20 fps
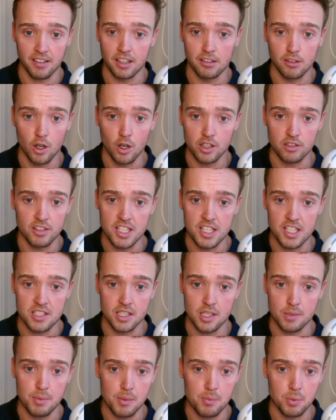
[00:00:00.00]
A lot of the reason
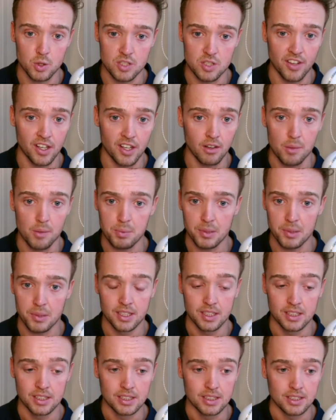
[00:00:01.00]
that people develop
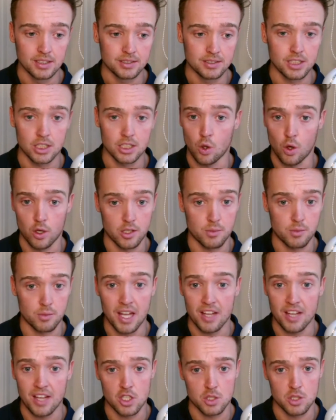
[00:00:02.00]
disordered
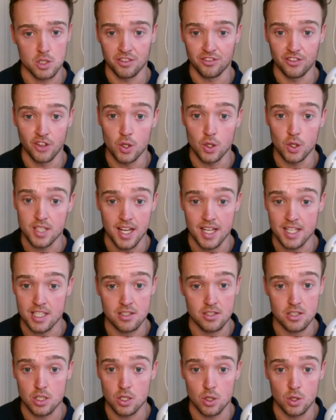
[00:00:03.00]
behaviors with food is
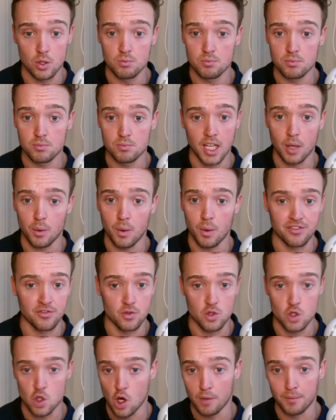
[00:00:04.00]
to get away from
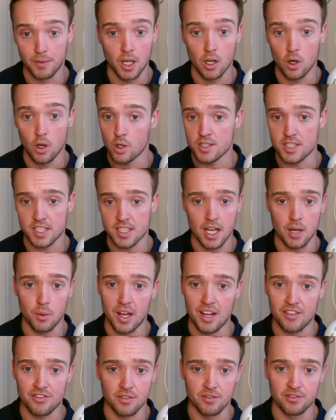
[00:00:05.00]
trauma or to get
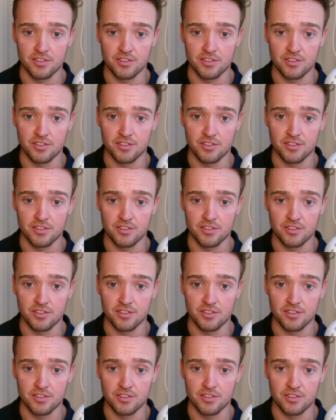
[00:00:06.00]
away from